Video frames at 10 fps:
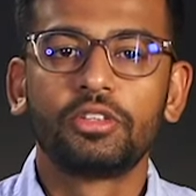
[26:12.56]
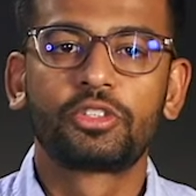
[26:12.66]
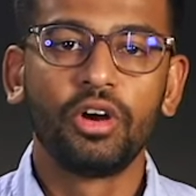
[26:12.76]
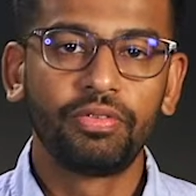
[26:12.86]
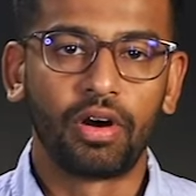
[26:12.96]

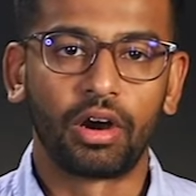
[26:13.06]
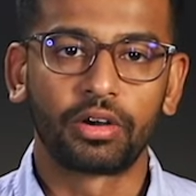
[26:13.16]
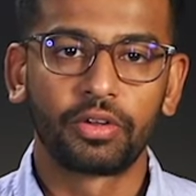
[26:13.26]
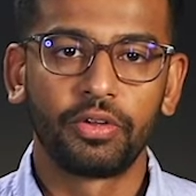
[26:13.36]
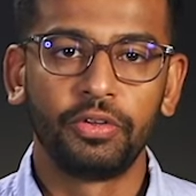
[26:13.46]
So
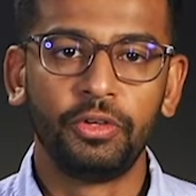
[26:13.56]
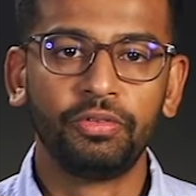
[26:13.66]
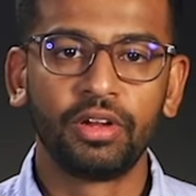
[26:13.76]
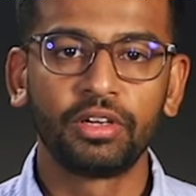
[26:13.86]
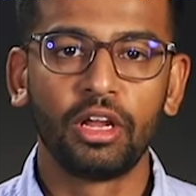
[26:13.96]
far,
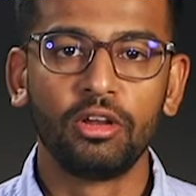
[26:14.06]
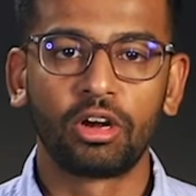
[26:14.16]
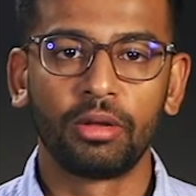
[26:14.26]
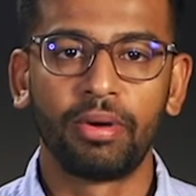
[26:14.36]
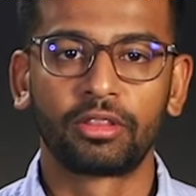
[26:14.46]
you've learned a
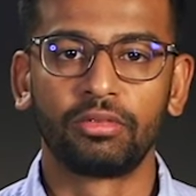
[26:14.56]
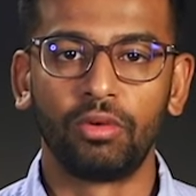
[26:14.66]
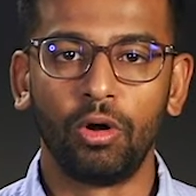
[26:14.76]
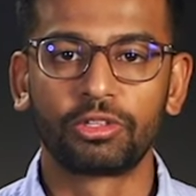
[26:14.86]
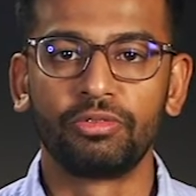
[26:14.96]
lot about the
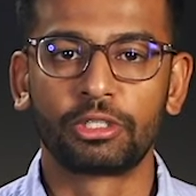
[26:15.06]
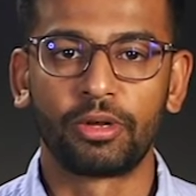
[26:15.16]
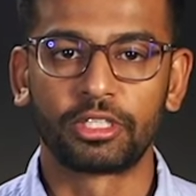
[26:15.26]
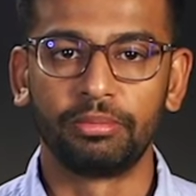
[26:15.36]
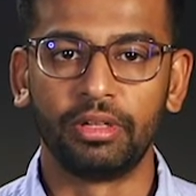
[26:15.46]
roles and
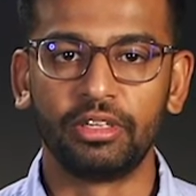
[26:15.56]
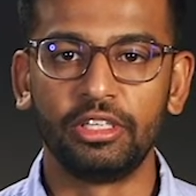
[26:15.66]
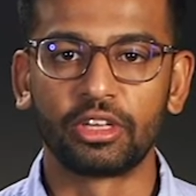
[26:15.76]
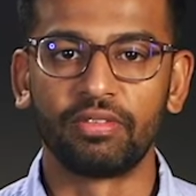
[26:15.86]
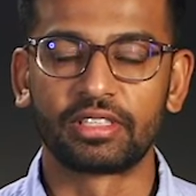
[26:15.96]

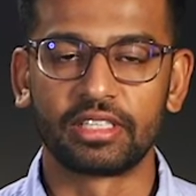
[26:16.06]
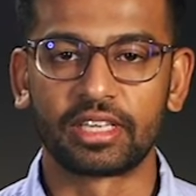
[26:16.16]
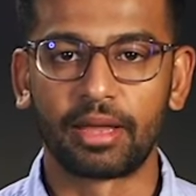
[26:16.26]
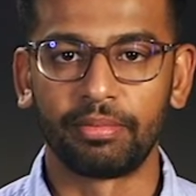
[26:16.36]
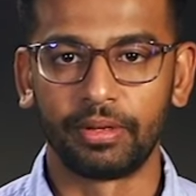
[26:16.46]
responsibilities of a
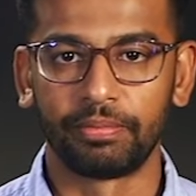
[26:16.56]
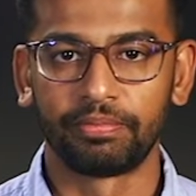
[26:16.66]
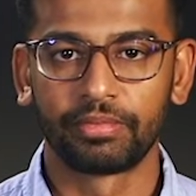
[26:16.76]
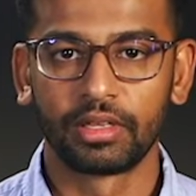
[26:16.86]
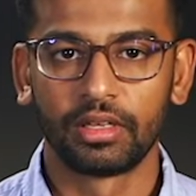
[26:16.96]
sysadmin.
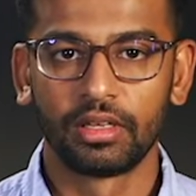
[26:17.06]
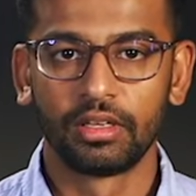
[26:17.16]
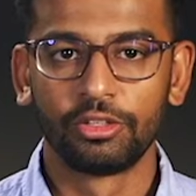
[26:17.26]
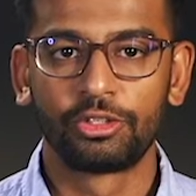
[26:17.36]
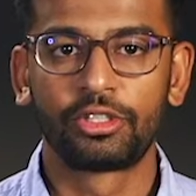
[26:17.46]

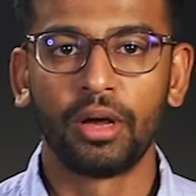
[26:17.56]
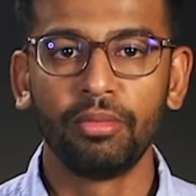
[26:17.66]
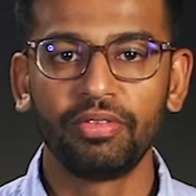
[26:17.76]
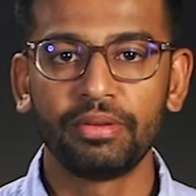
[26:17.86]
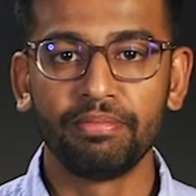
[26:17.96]
Some
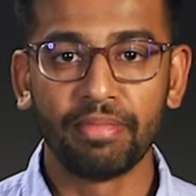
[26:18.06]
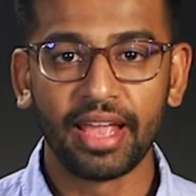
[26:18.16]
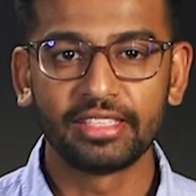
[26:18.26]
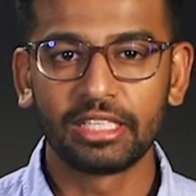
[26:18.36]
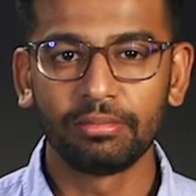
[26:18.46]
of it
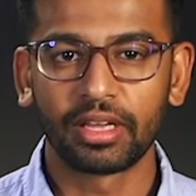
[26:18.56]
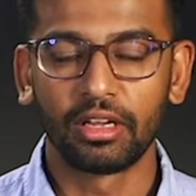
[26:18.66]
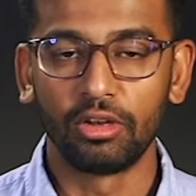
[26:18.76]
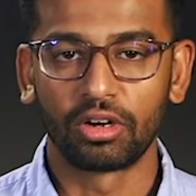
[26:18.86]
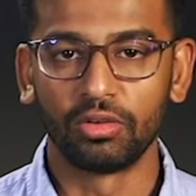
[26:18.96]
may seem like a
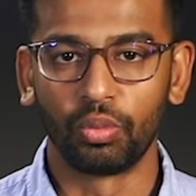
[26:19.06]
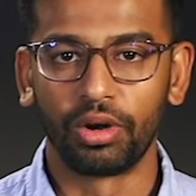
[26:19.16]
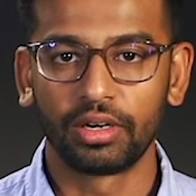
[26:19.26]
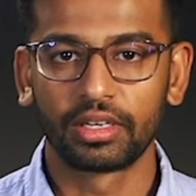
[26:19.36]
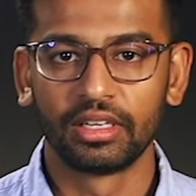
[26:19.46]
lot of
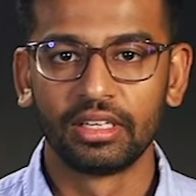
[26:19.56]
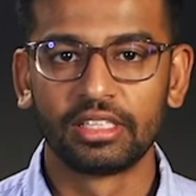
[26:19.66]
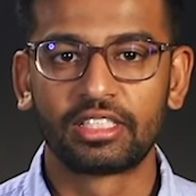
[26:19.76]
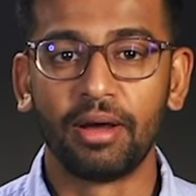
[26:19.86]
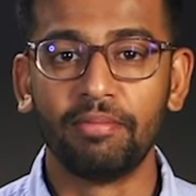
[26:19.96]
work,
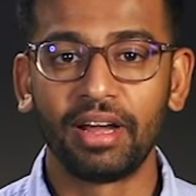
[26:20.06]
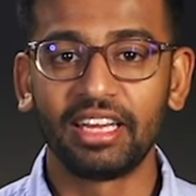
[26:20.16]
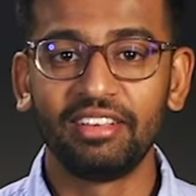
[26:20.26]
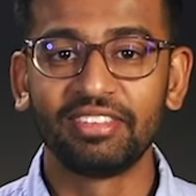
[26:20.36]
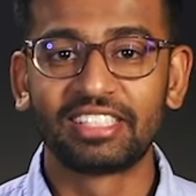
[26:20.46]
some might
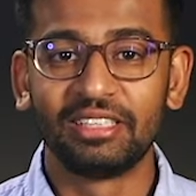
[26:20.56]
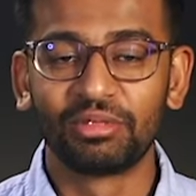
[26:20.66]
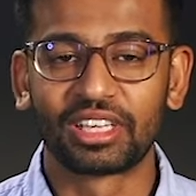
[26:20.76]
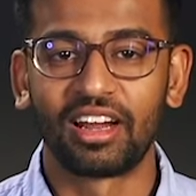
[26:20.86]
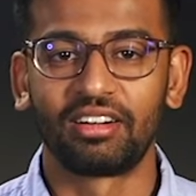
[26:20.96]
even seem
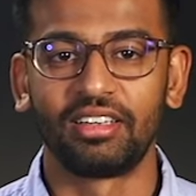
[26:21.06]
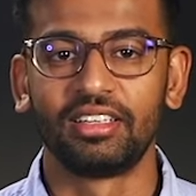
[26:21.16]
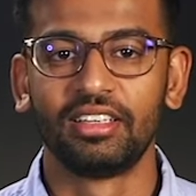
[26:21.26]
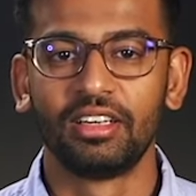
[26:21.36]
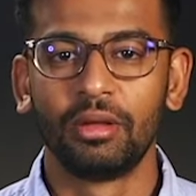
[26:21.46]
scary.
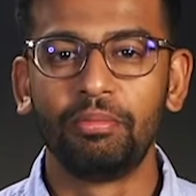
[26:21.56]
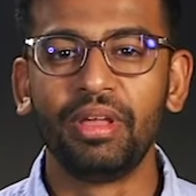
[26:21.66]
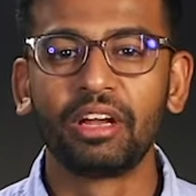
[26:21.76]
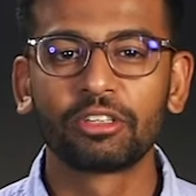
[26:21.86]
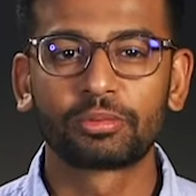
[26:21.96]

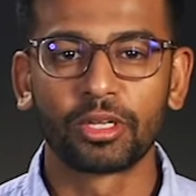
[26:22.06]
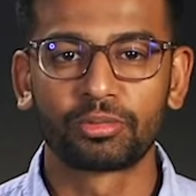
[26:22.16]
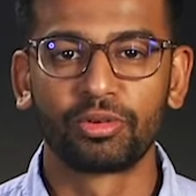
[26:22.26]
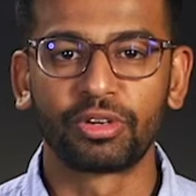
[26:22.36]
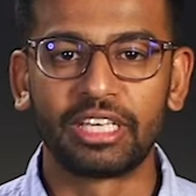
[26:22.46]
Being
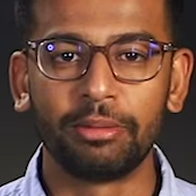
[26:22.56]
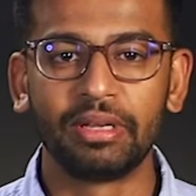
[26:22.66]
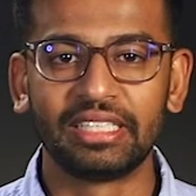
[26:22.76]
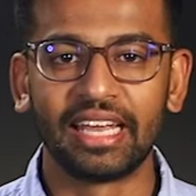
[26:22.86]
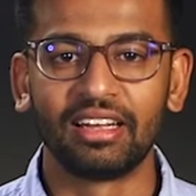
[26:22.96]
responsible for
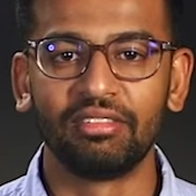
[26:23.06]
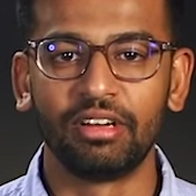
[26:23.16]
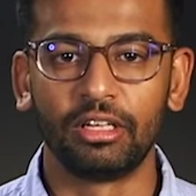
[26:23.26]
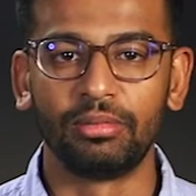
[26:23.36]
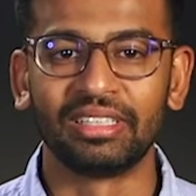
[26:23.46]
keeping data
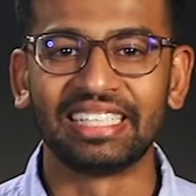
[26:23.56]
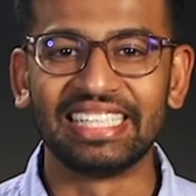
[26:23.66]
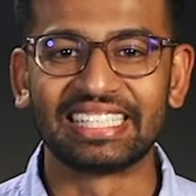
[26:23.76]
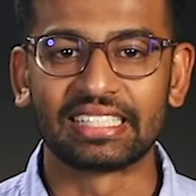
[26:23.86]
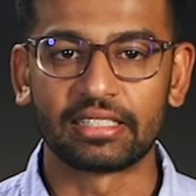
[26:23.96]
available
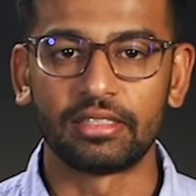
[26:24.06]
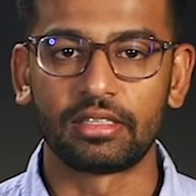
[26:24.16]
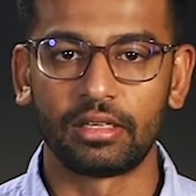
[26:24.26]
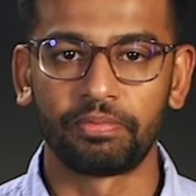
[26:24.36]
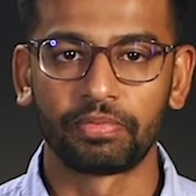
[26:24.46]
isn't
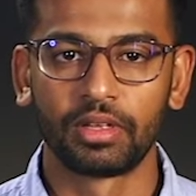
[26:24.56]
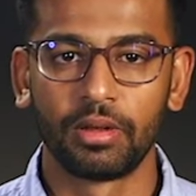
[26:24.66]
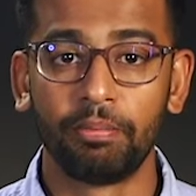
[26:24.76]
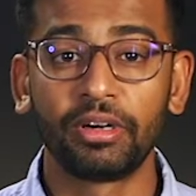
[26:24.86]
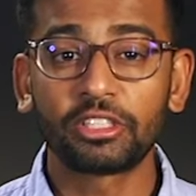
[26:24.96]
easy,
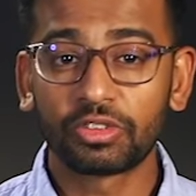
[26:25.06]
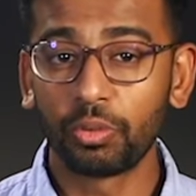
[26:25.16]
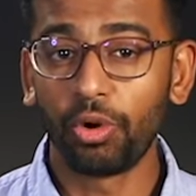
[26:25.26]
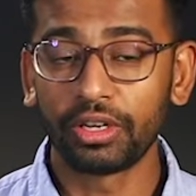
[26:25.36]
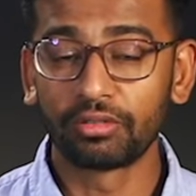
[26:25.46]
but it's a
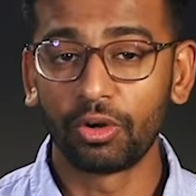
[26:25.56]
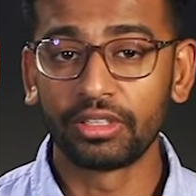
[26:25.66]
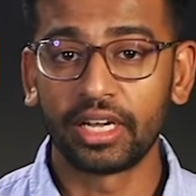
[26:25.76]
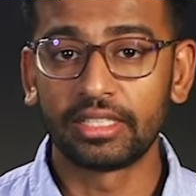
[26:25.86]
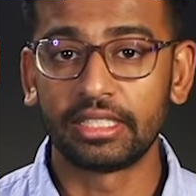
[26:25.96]
rewarding role
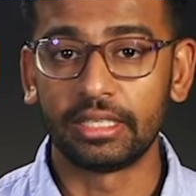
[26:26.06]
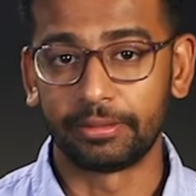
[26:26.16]
in IT.